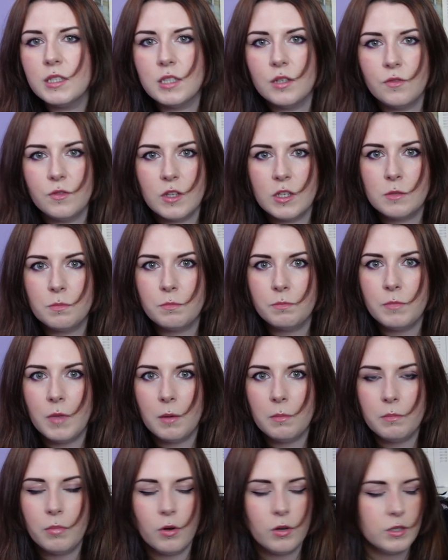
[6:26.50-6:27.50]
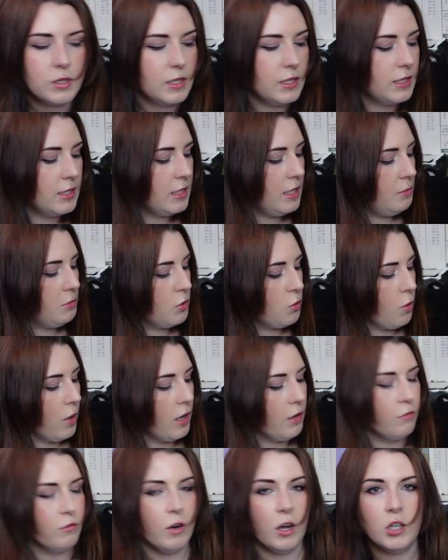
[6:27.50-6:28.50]
if this unboxing seems
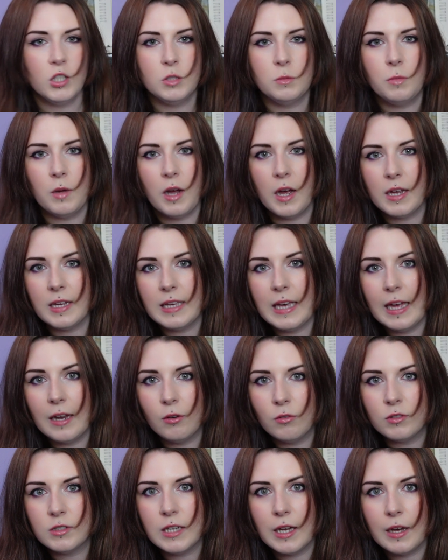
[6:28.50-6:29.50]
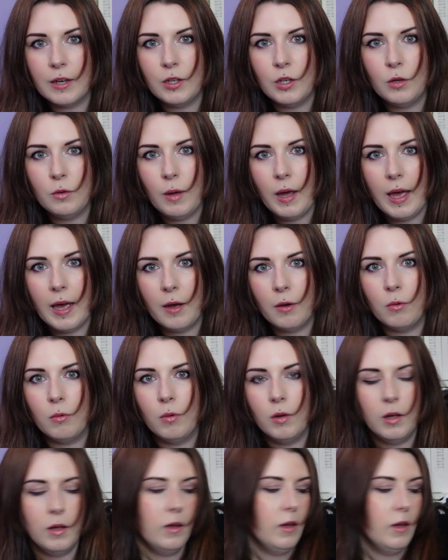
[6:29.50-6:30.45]
quite rushed, but I cannot tell you how